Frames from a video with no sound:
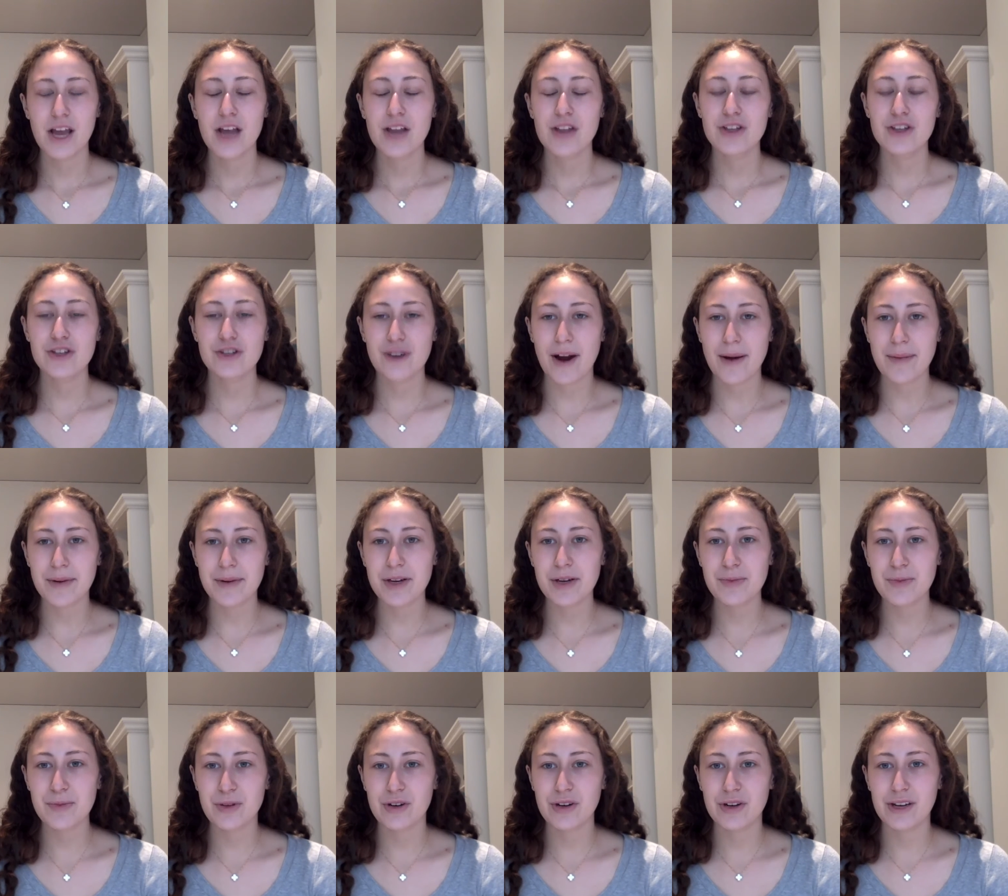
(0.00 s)
The Schreiber
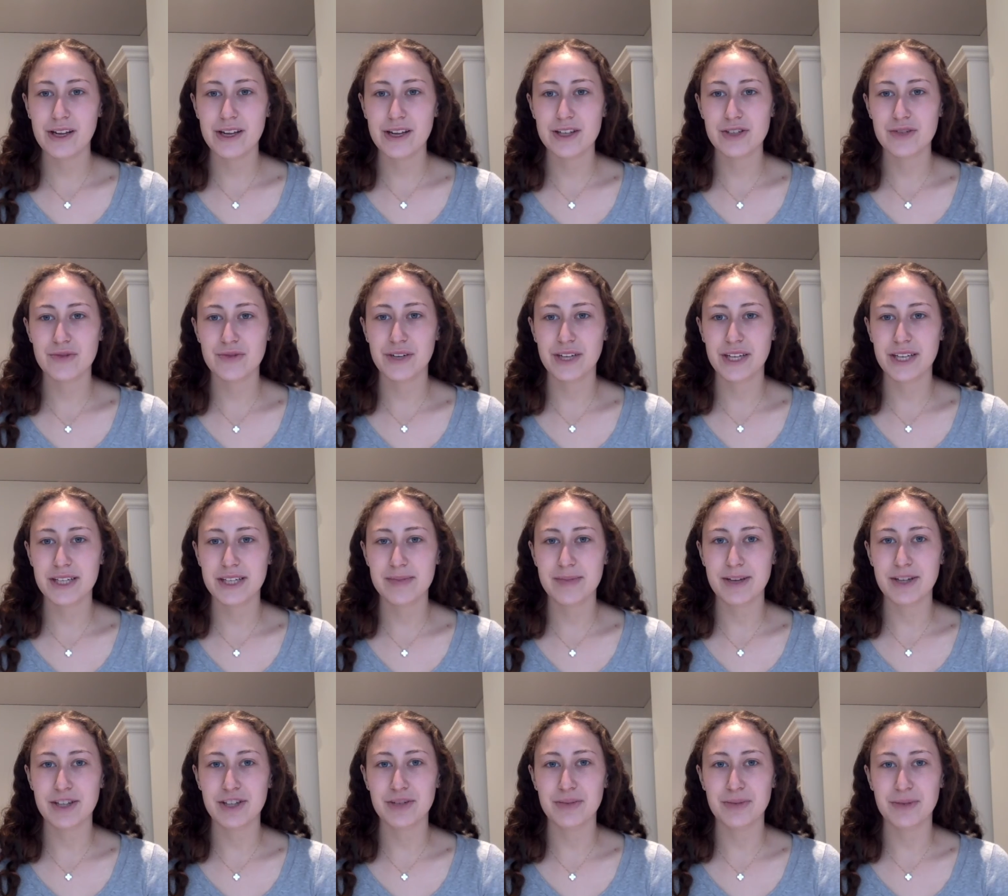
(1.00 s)
community is a really
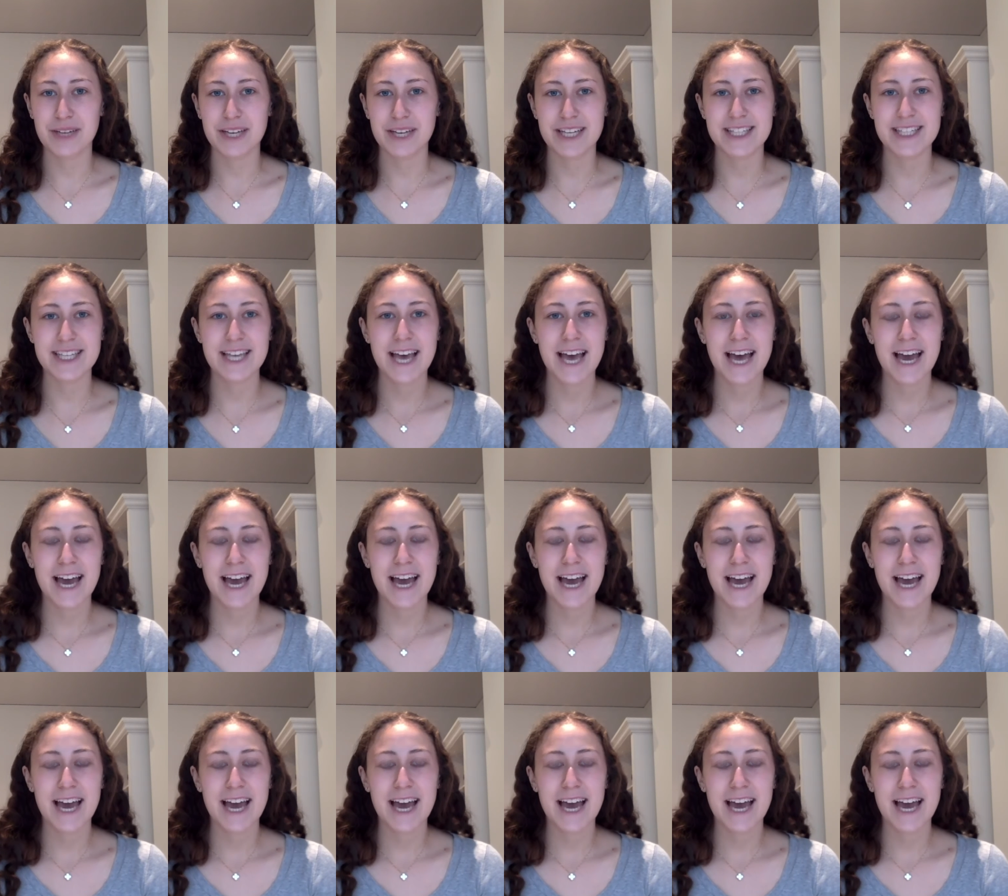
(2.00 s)
special place,